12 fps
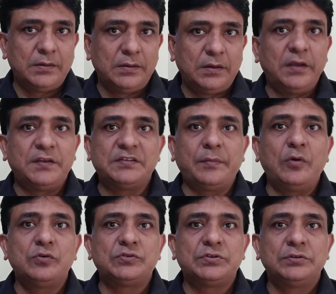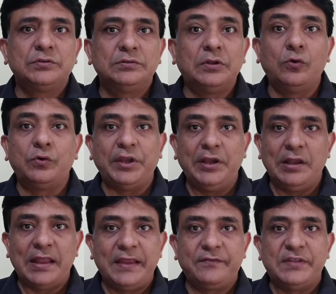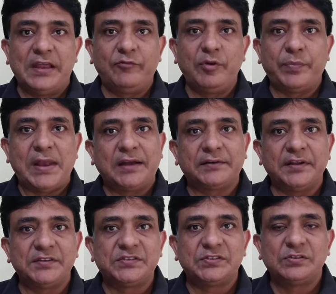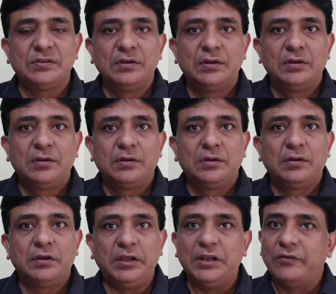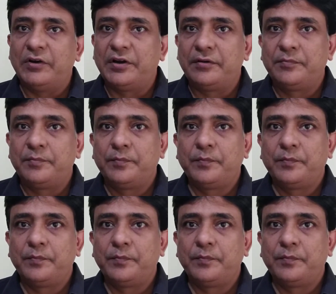It is about the routine life that we practice in our